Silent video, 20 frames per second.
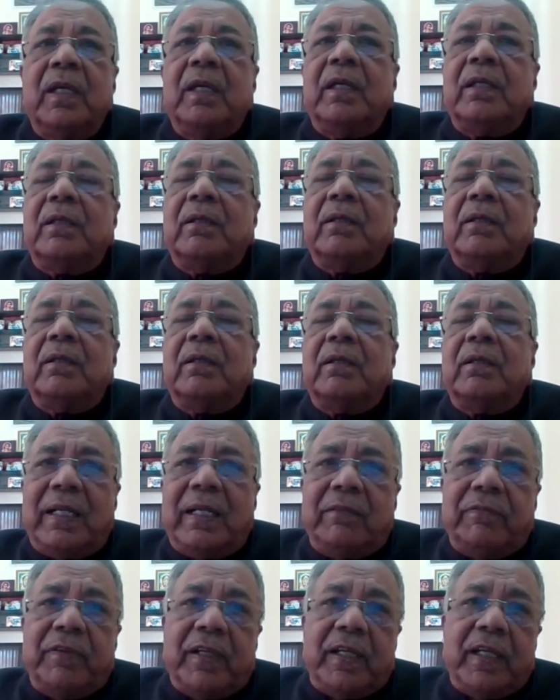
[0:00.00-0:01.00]
The
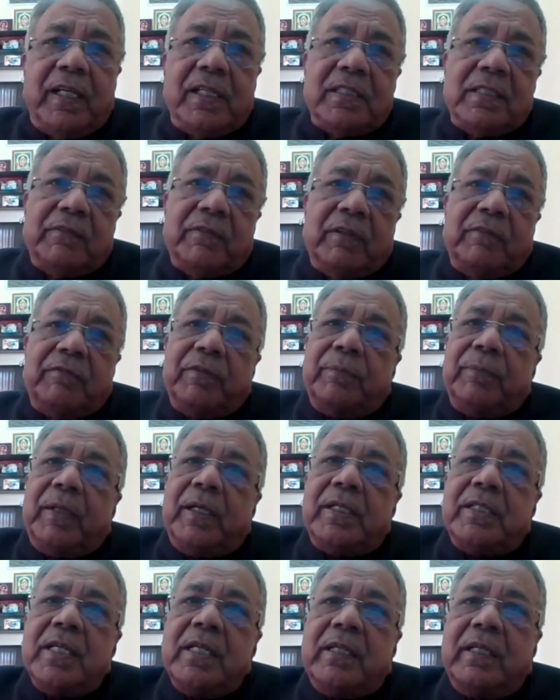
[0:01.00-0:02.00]
datafication of
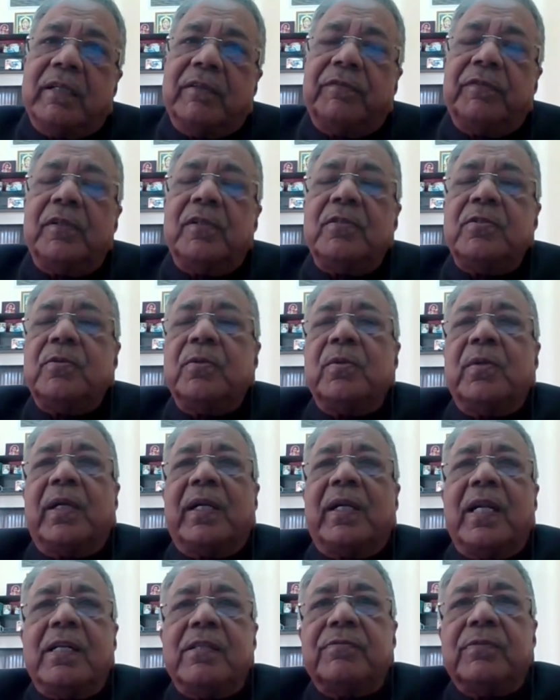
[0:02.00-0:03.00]
information refers to
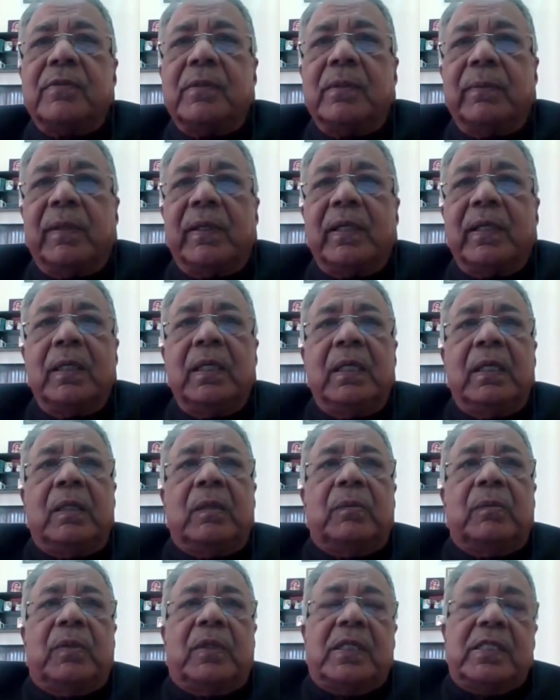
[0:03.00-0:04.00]
transforming
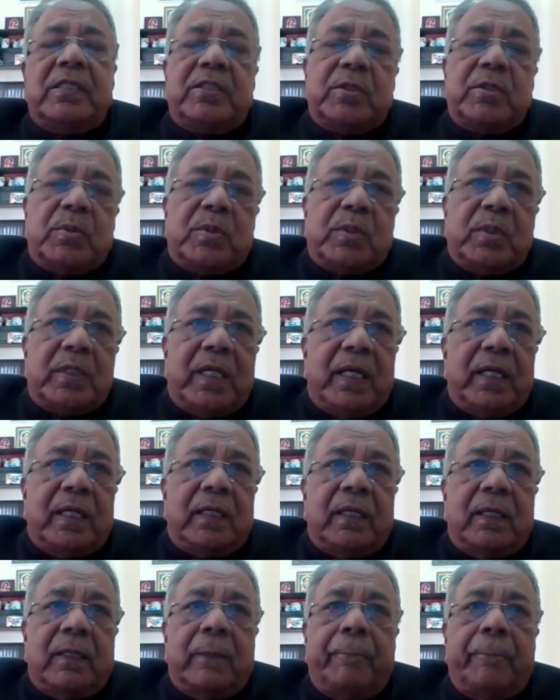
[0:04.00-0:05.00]
words into
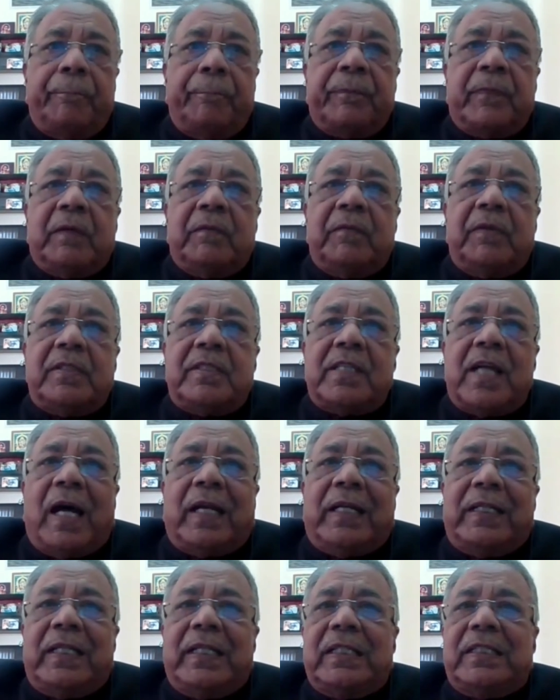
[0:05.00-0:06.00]
data, which
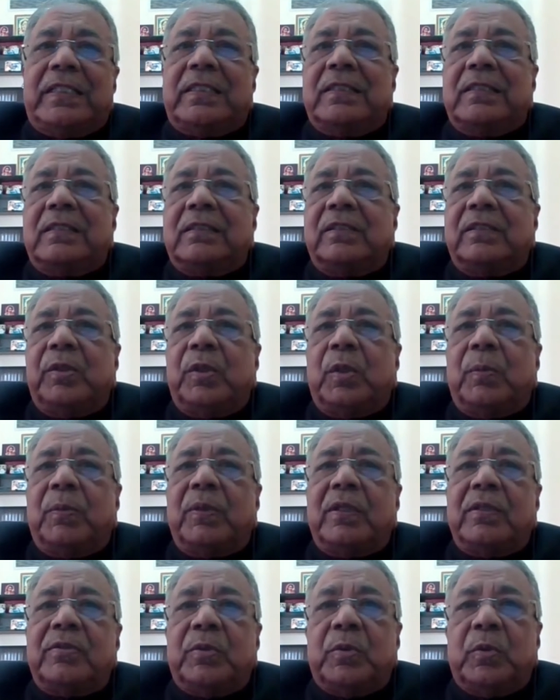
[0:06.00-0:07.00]
unleashes
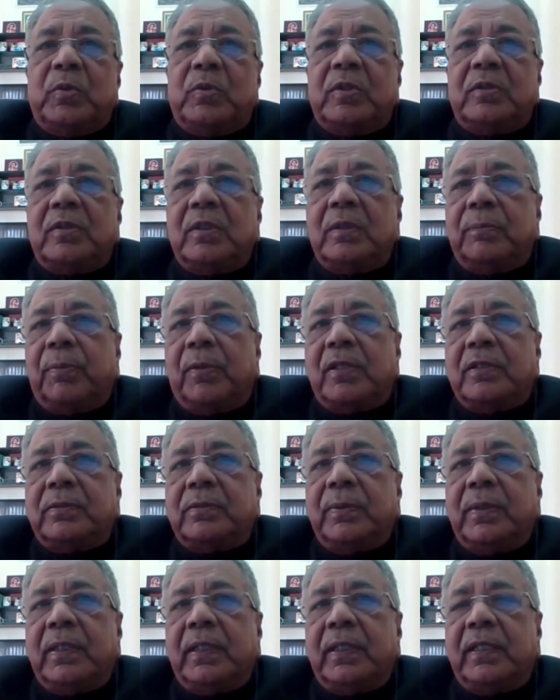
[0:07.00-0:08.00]
numerous uses and
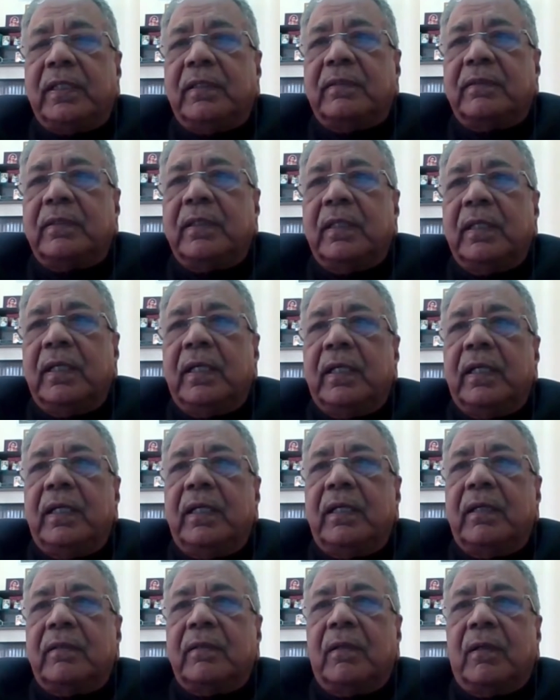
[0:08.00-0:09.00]
possibilities.
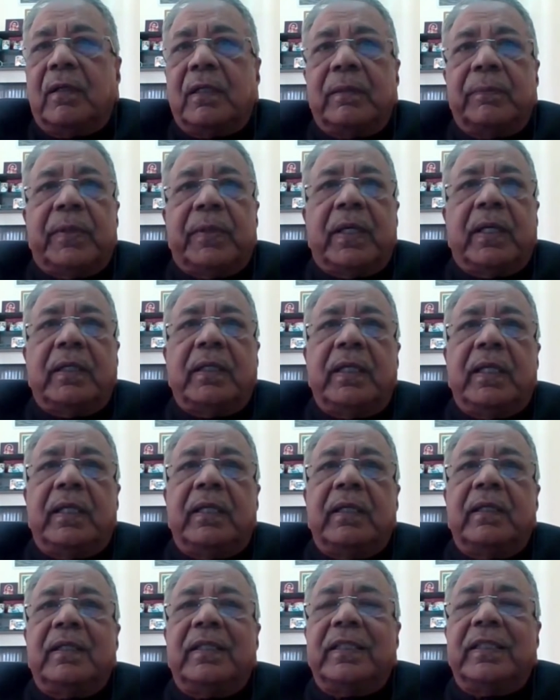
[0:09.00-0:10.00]
It is not
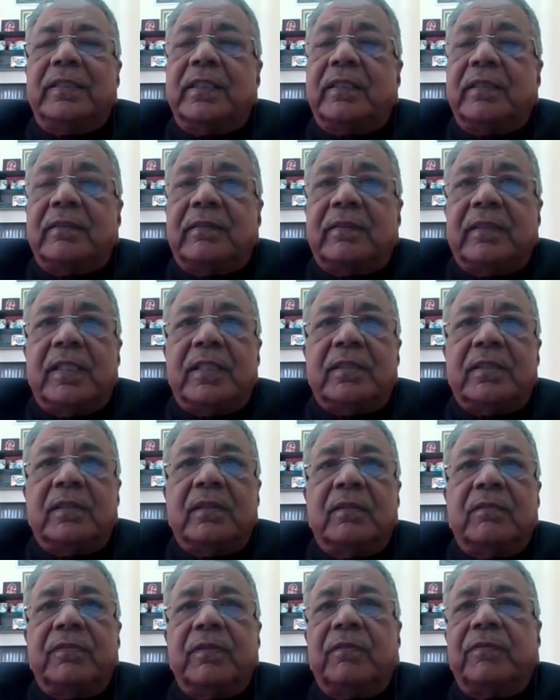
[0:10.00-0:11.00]
merely
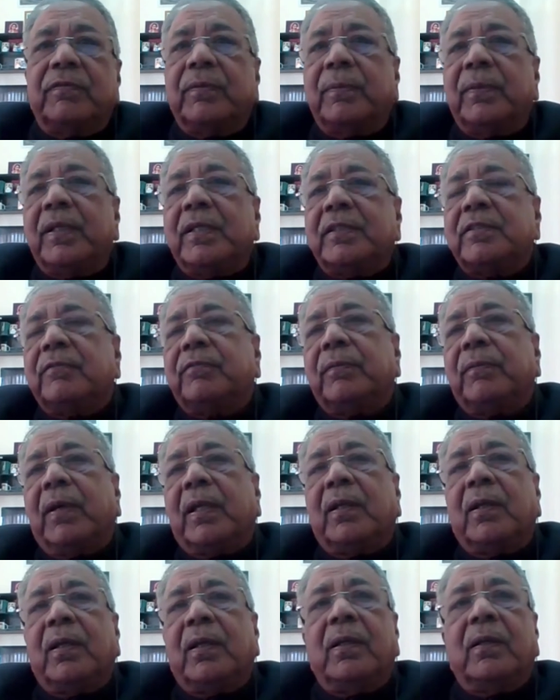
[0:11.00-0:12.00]
digitization of information from
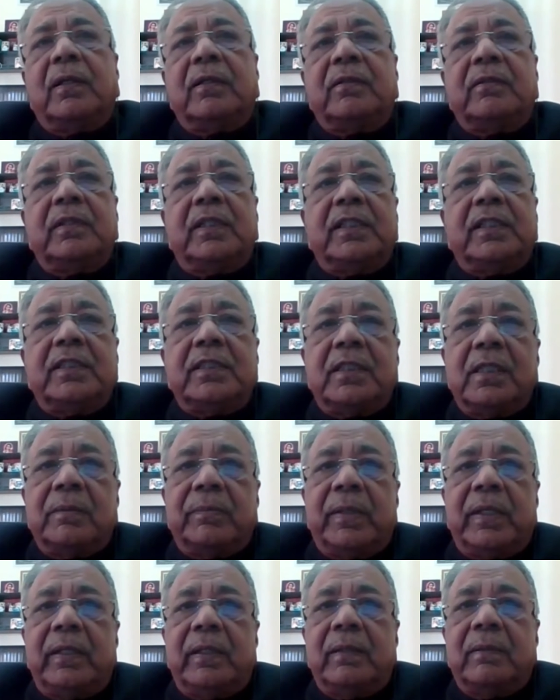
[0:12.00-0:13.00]
analog to digital
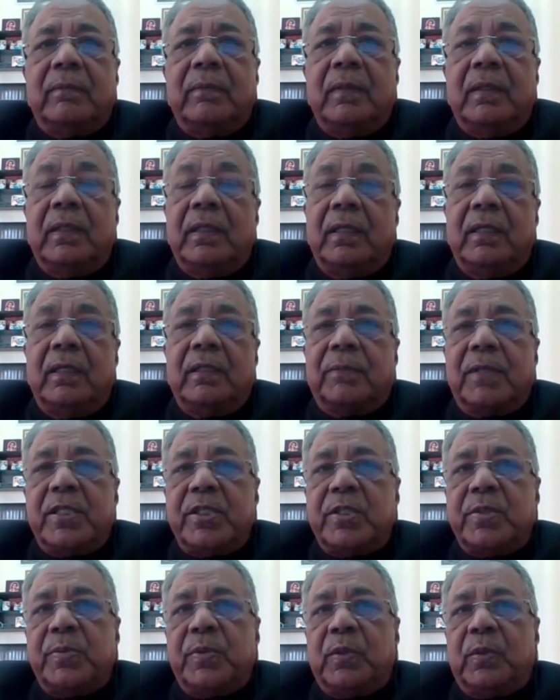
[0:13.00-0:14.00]
medium, it is
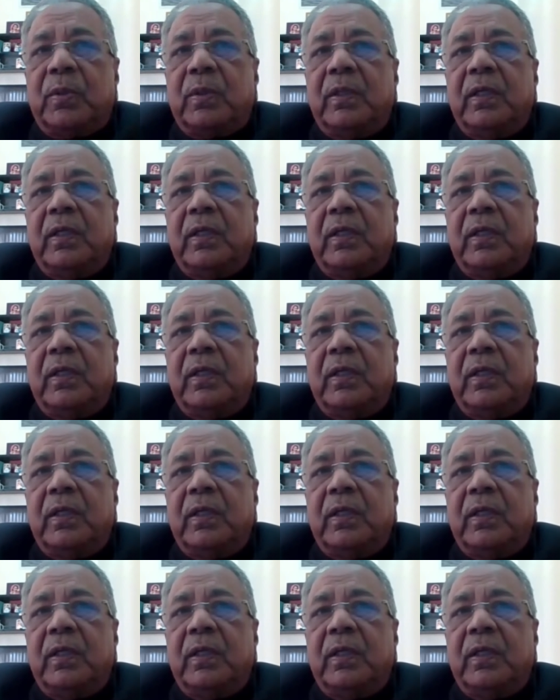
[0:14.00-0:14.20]
much more.